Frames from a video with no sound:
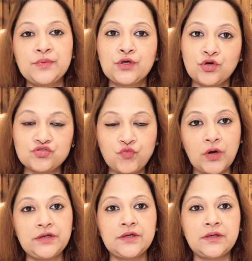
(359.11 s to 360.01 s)
because
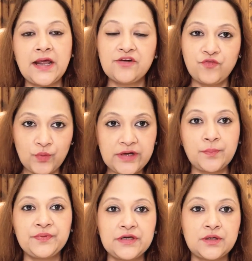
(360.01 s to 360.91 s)
water and fluid
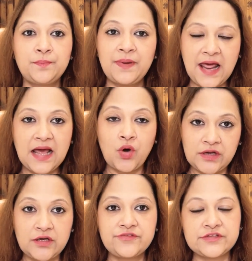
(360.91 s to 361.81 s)
appear black
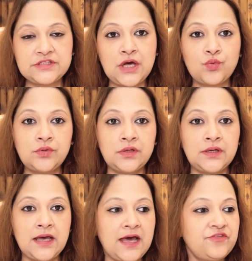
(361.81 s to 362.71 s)
on ultrasound,
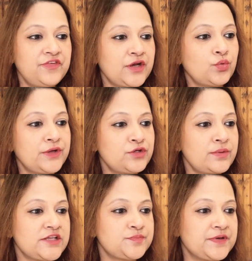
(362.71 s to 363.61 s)
and we are going
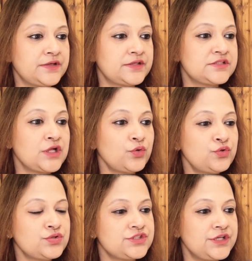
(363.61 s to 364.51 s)
to aspirate this. Now
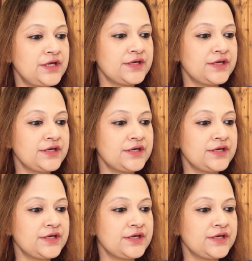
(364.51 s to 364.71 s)
you see